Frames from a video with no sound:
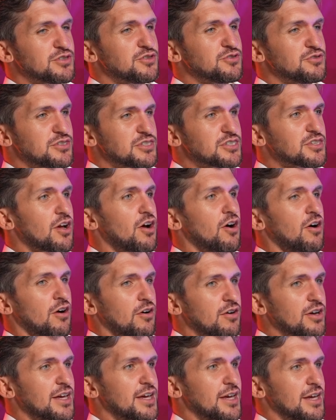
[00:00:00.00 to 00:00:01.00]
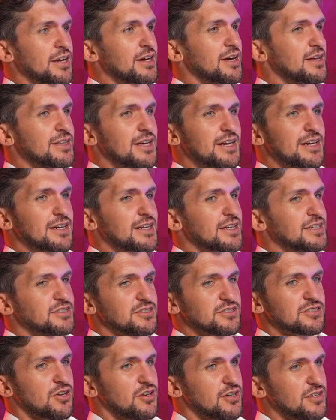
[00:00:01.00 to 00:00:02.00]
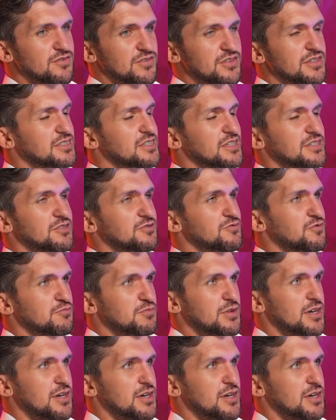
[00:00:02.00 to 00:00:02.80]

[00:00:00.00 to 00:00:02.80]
a good start here, and then it just kind of continued from